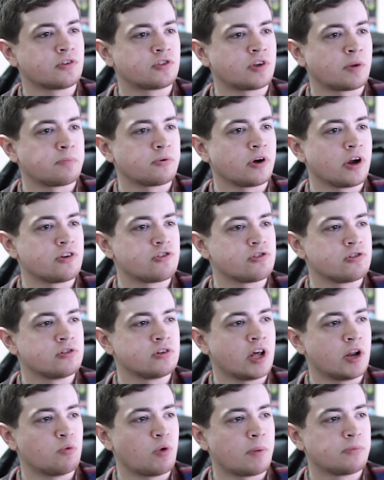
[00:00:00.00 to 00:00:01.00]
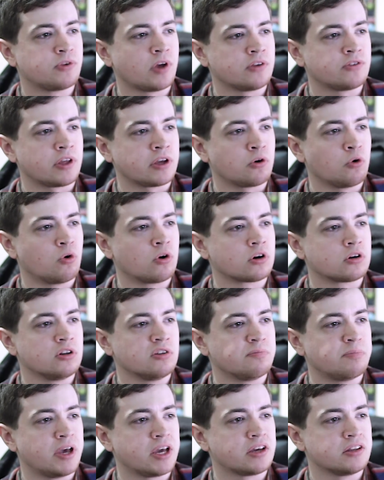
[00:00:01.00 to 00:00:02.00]
of separation, and websites like
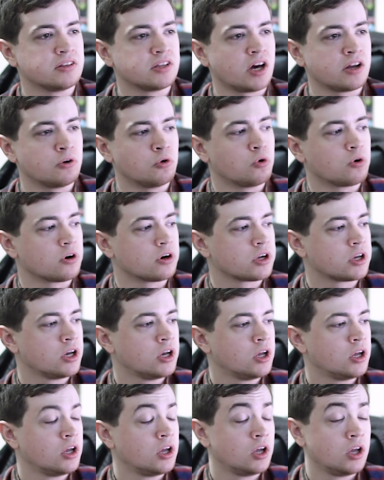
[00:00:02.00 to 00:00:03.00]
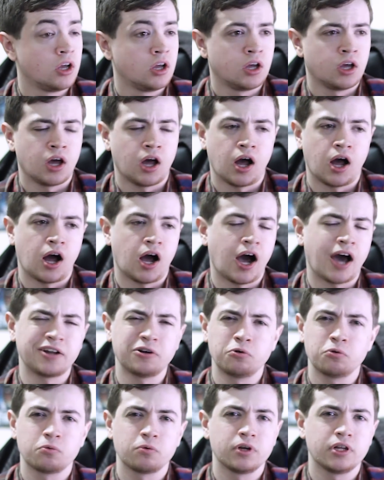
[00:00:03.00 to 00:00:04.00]
oracleofbacon.org? I
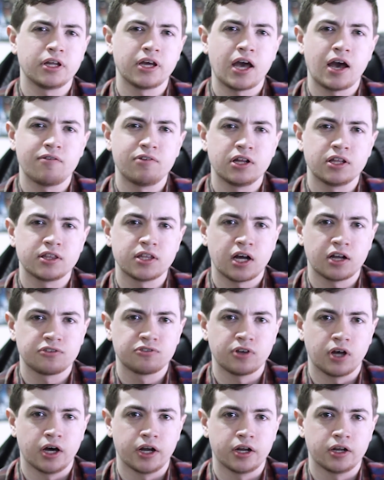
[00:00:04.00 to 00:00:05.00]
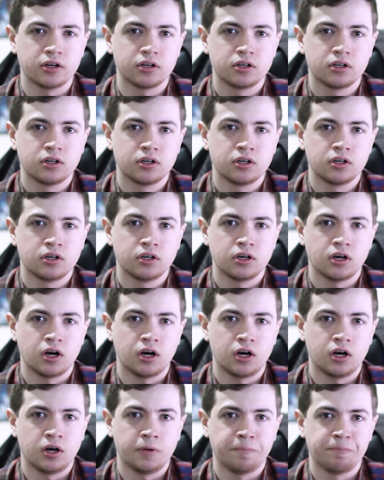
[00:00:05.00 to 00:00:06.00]
don't really have any thoughts on it.
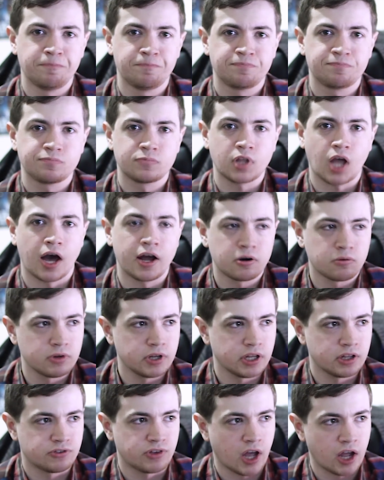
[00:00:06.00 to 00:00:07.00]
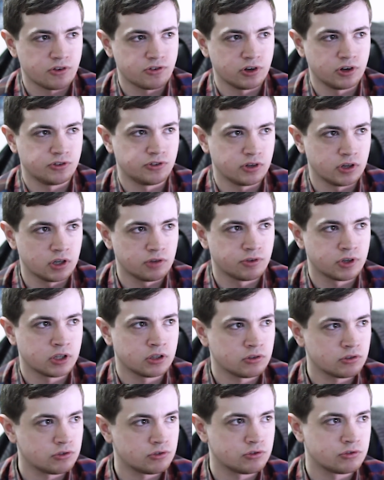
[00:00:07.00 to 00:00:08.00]
Um, I don't really attach any
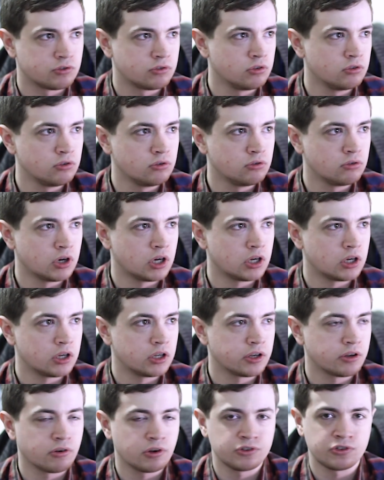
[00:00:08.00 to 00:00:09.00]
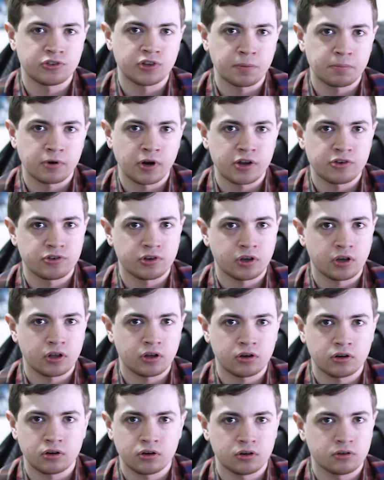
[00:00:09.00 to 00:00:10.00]
significance to uh, degrees of
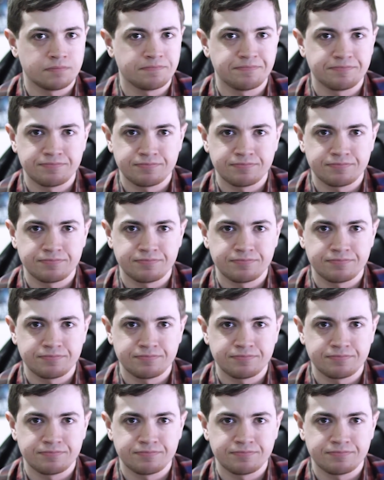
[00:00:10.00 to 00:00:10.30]
separation or